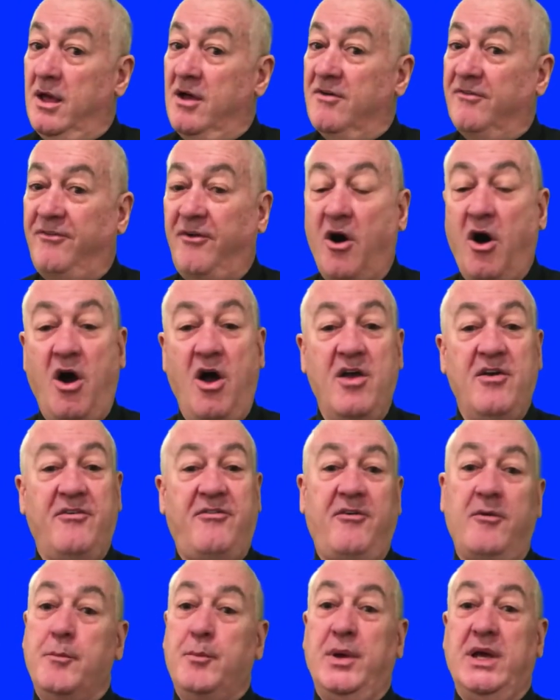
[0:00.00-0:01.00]

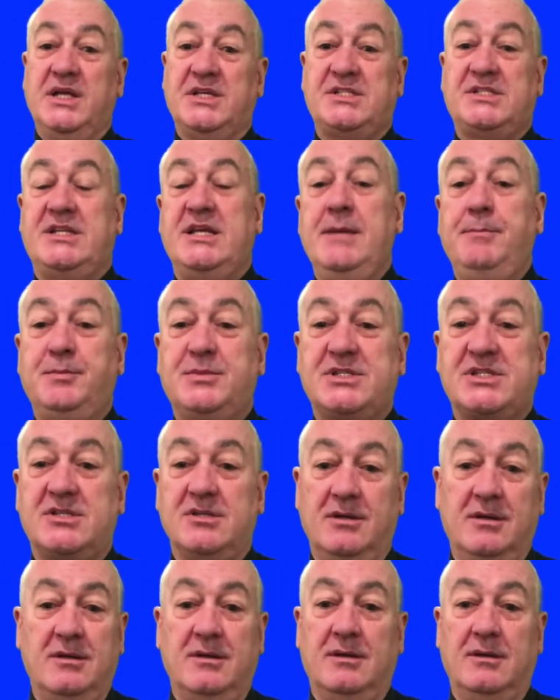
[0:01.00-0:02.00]
5 best tips
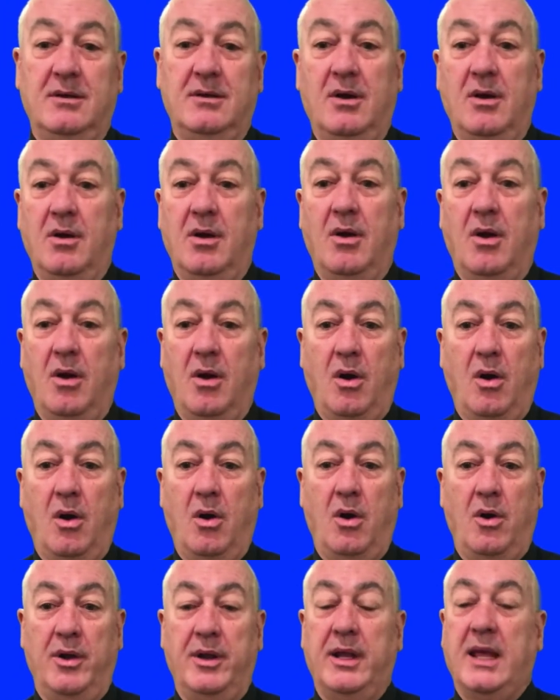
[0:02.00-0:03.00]

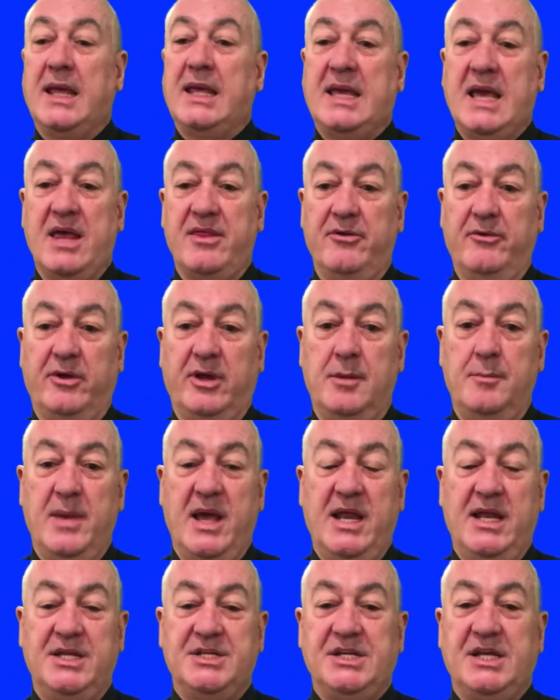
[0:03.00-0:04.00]
on gathering and
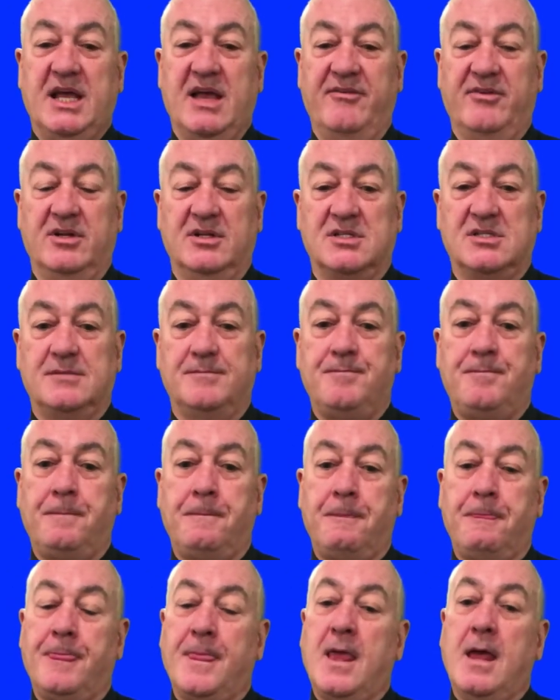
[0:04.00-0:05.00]
managing evidence.
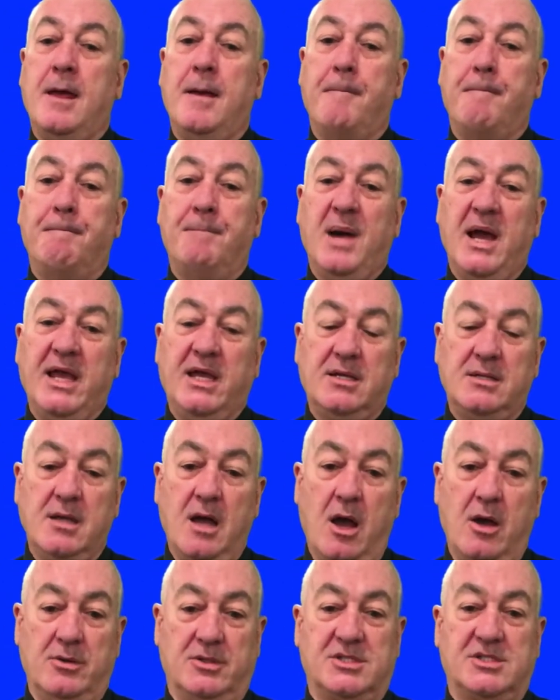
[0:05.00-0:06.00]
Make
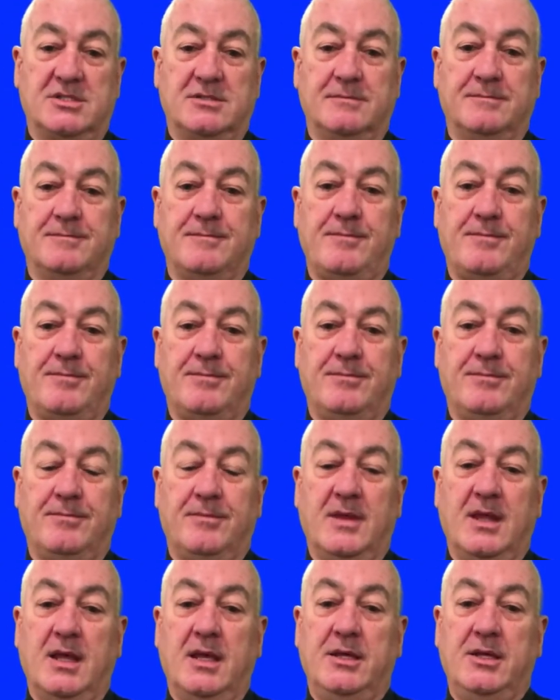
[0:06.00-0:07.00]
notes.
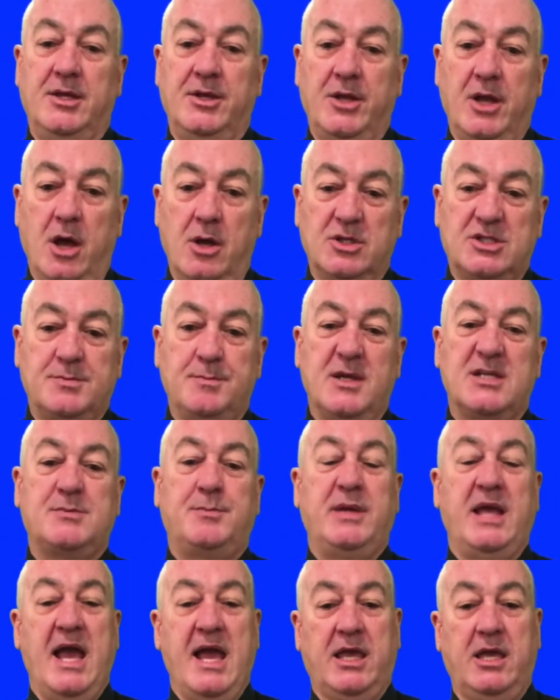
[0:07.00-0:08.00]
Your notes must
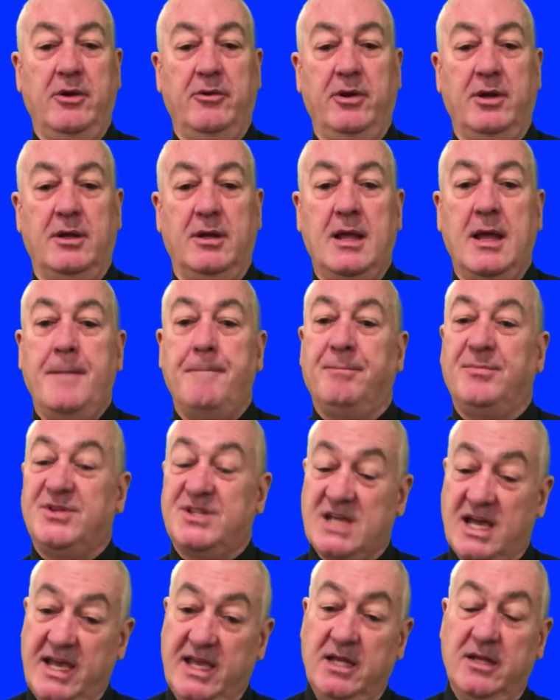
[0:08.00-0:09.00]
be accurate,
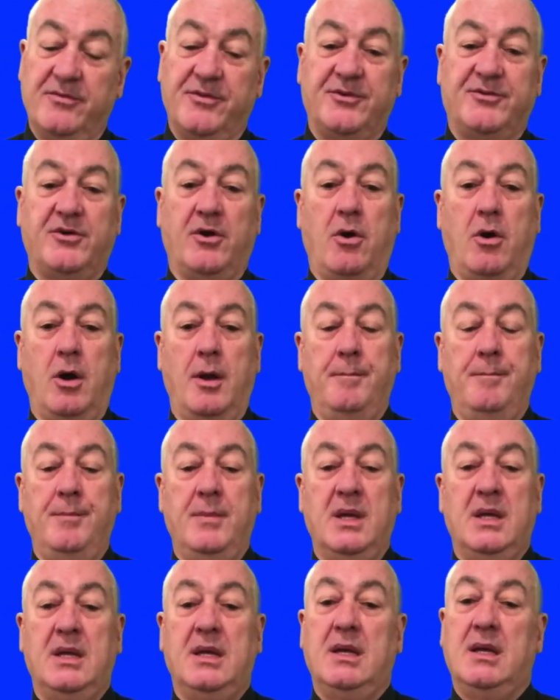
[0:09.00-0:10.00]
taken at the time,
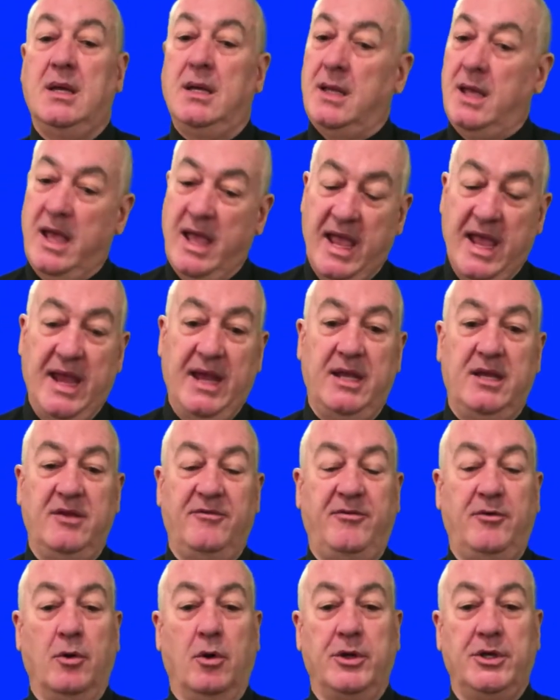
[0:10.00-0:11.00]
and
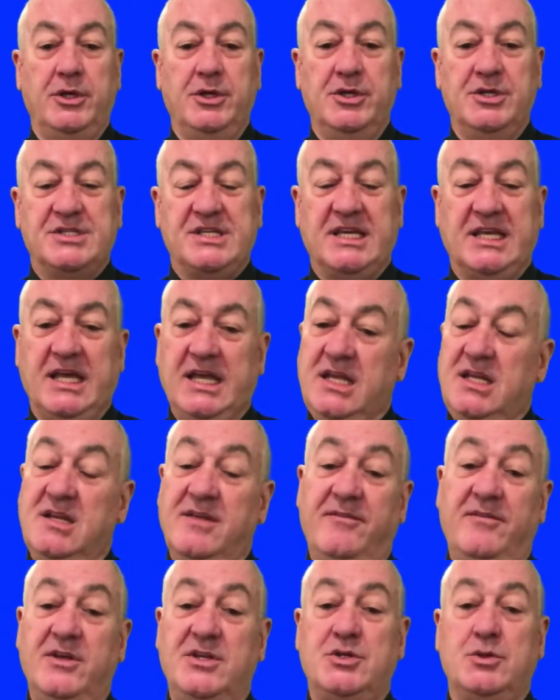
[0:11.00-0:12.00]
if you're using
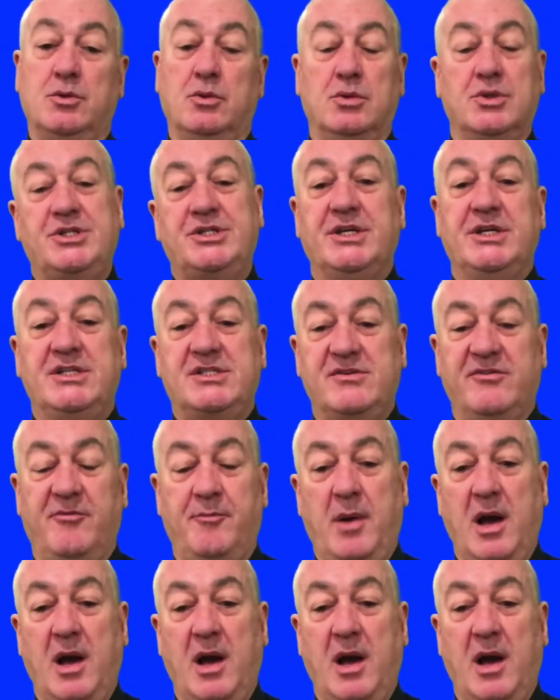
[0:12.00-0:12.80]
individual sheets of